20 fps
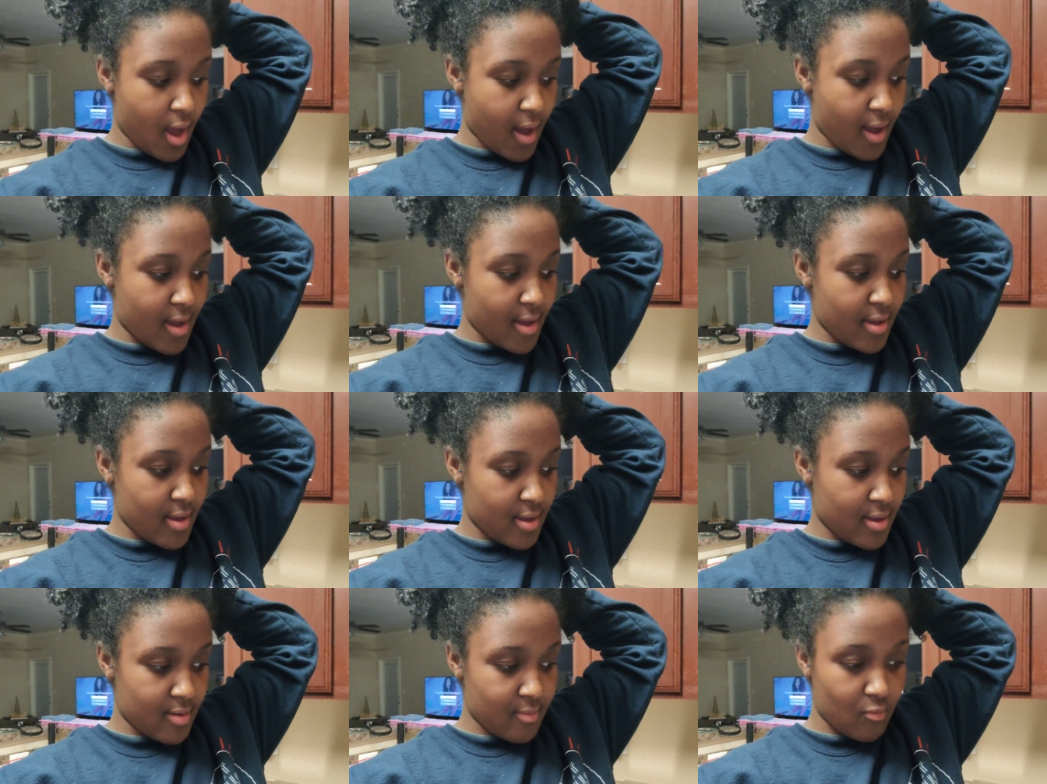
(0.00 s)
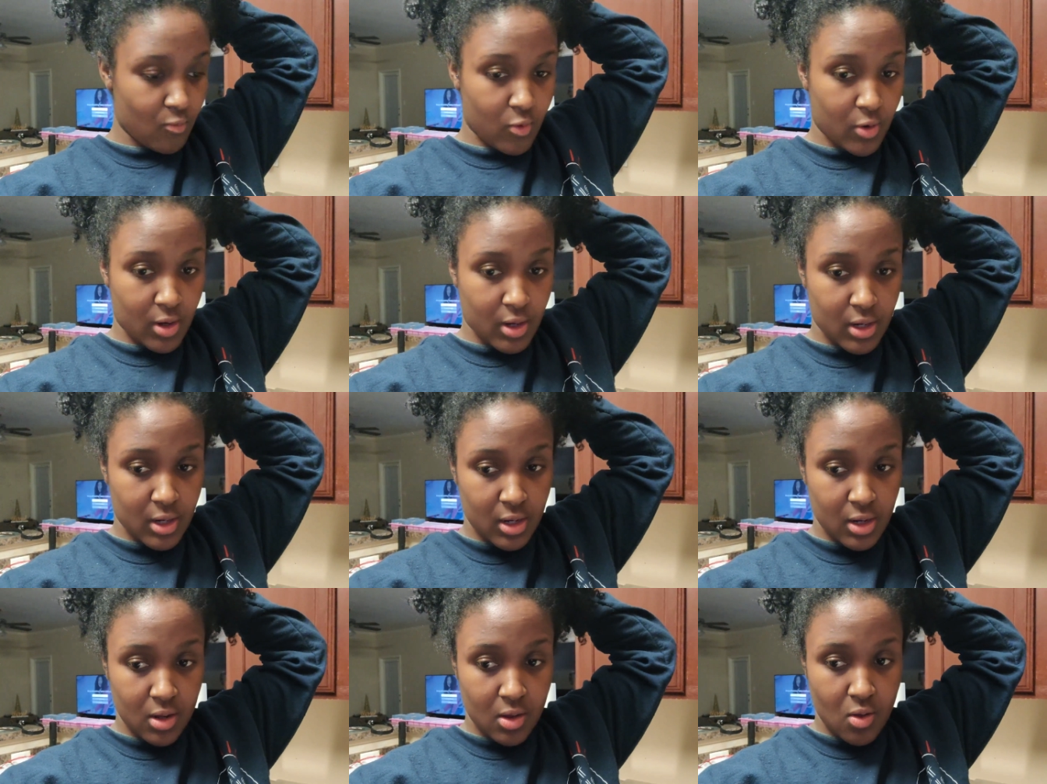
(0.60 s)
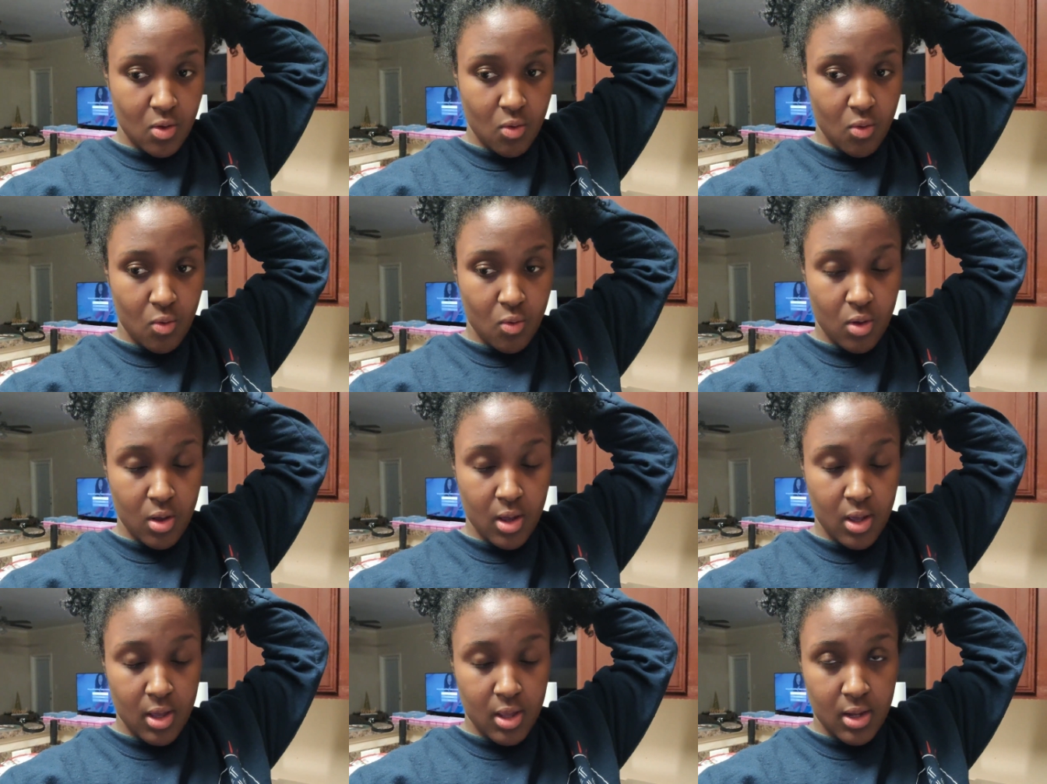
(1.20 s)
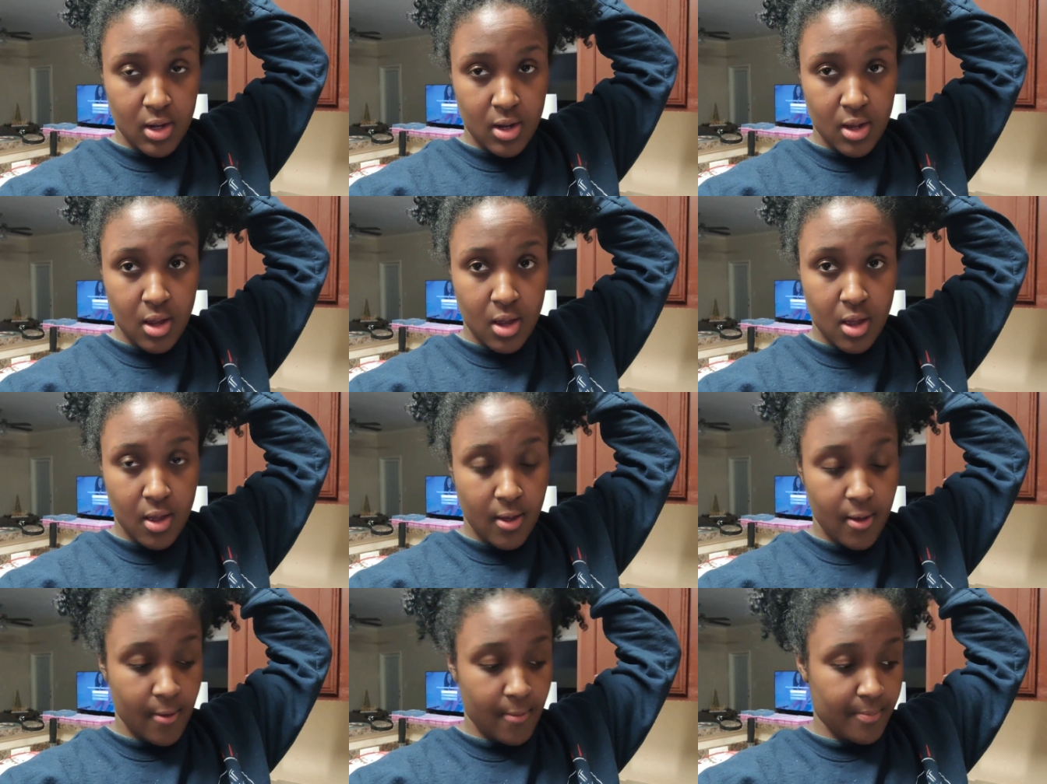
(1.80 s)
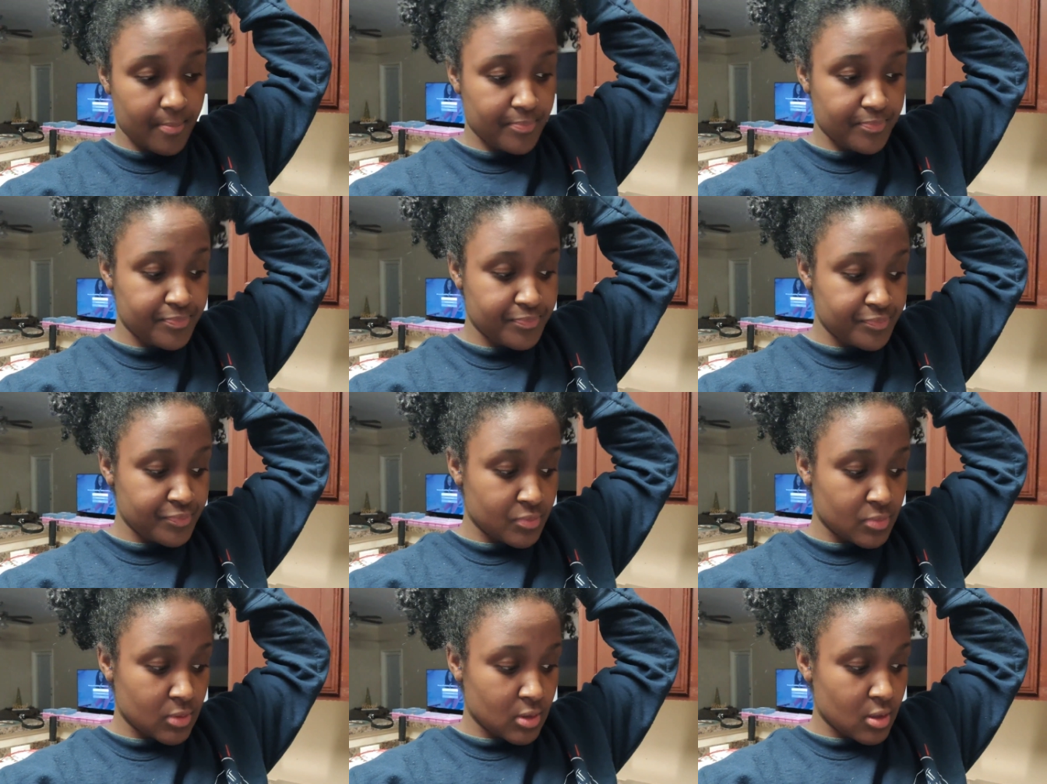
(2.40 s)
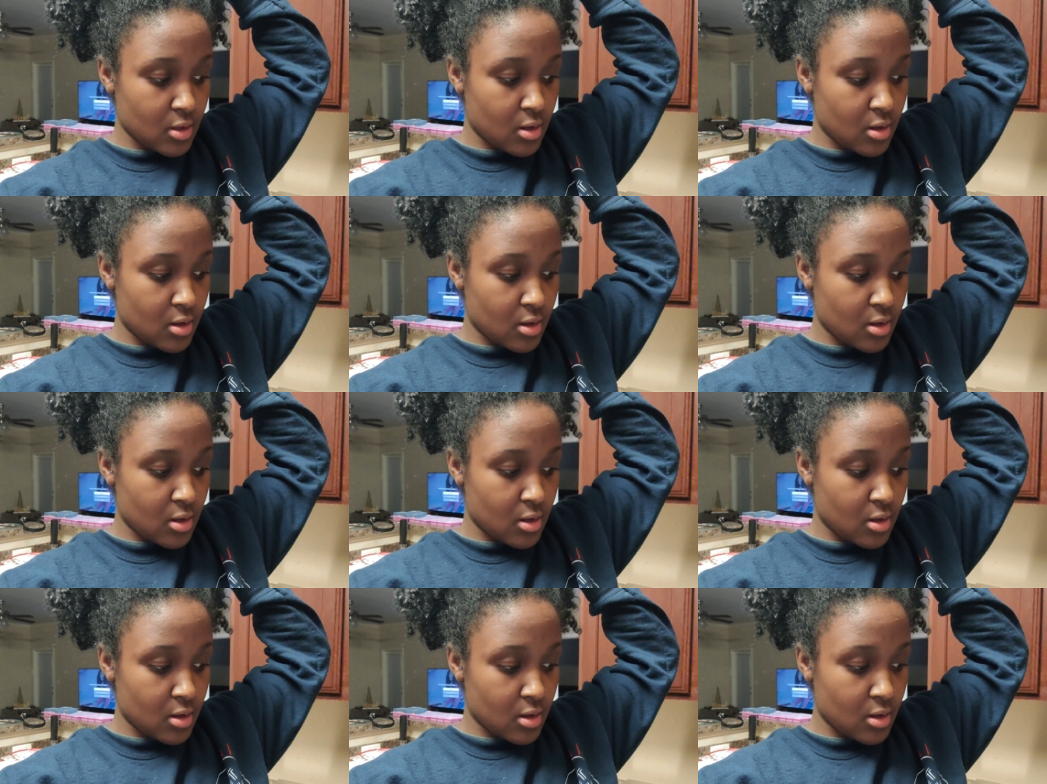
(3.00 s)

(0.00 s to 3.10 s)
I am working on um,